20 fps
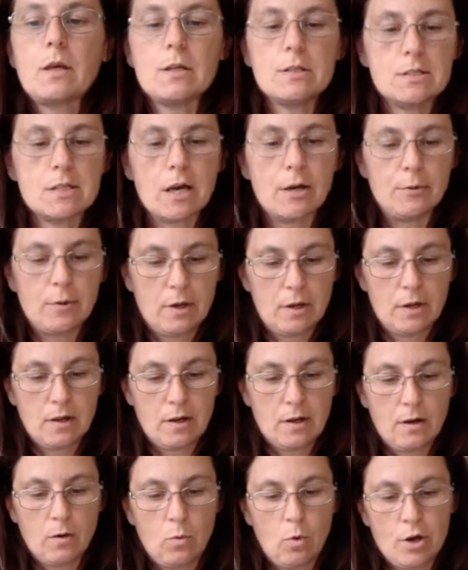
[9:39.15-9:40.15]
So
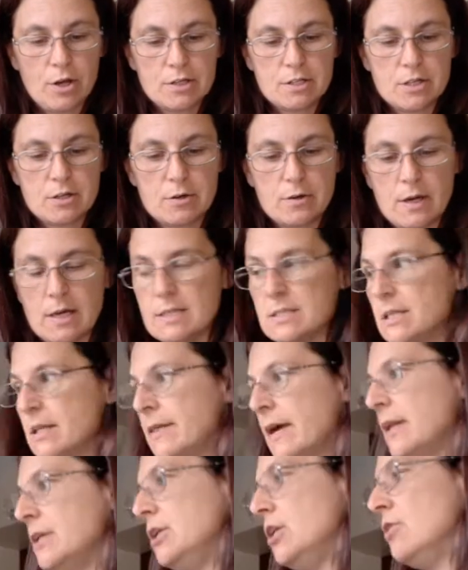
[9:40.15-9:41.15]
what you do is
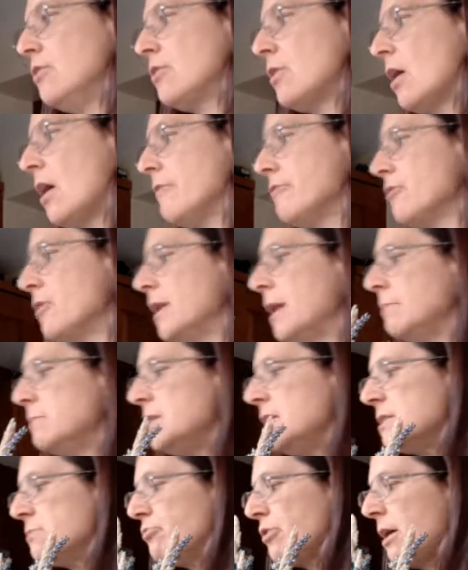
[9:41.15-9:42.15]
I've got an
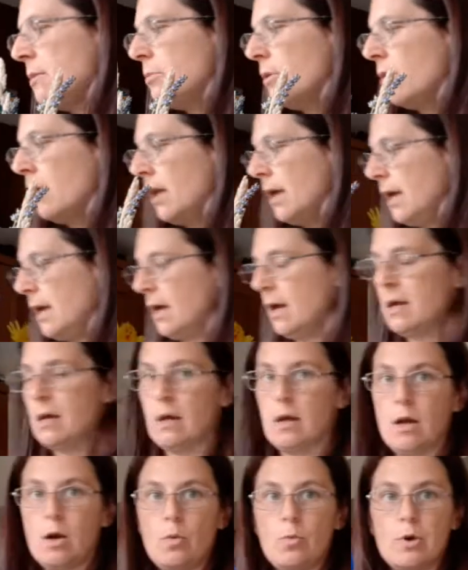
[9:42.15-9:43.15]
empty spray bottle here,
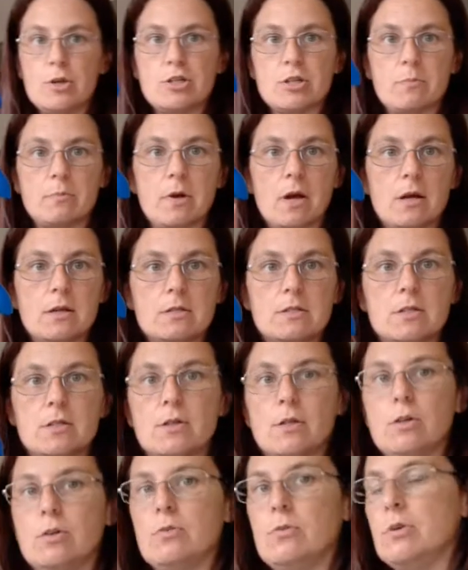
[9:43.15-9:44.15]
which I'm going
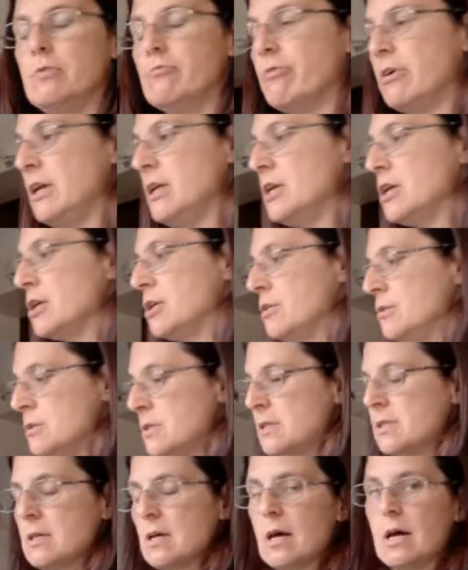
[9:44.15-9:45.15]
to reuse.